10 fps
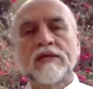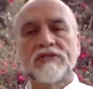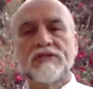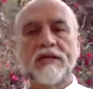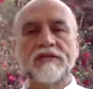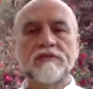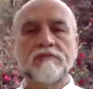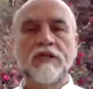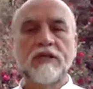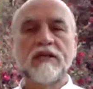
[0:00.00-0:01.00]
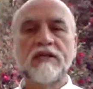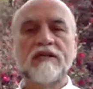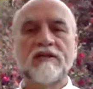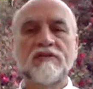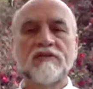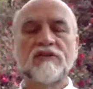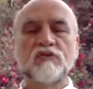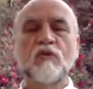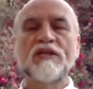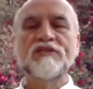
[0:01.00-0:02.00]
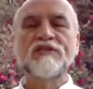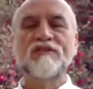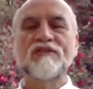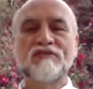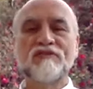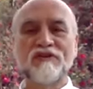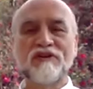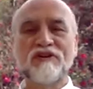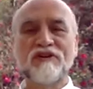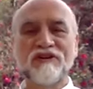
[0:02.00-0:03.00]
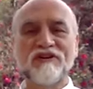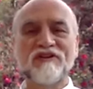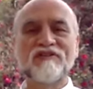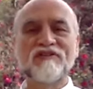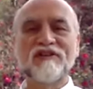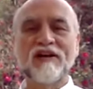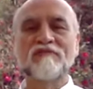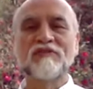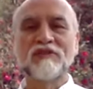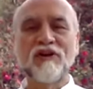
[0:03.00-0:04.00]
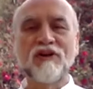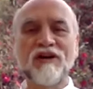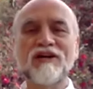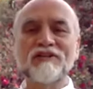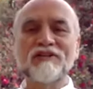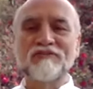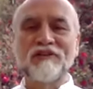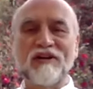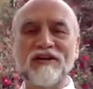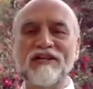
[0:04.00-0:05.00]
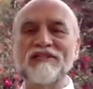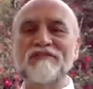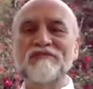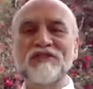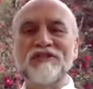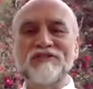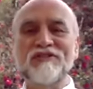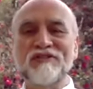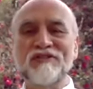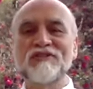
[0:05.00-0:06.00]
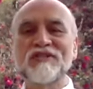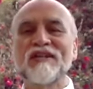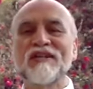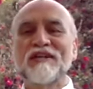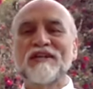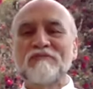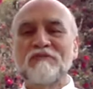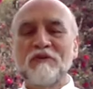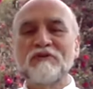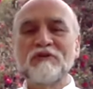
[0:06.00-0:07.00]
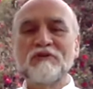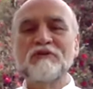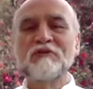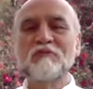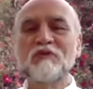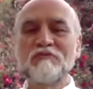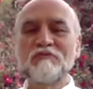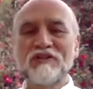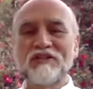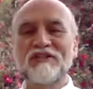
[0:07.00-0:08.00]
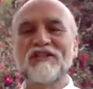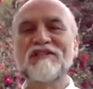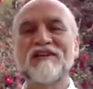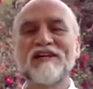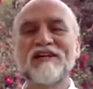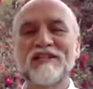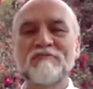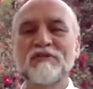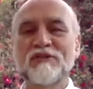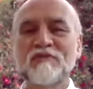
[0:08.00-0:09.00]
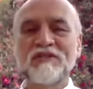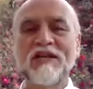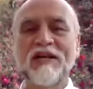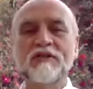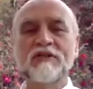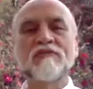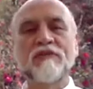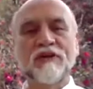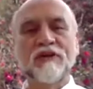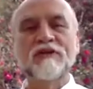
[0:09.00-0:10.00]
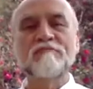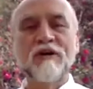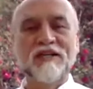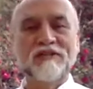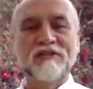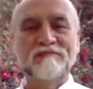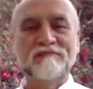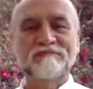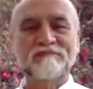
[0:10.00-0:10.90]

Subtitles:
said to be the 23rd of a longer line of teachers for whom we're really not able to establish very much.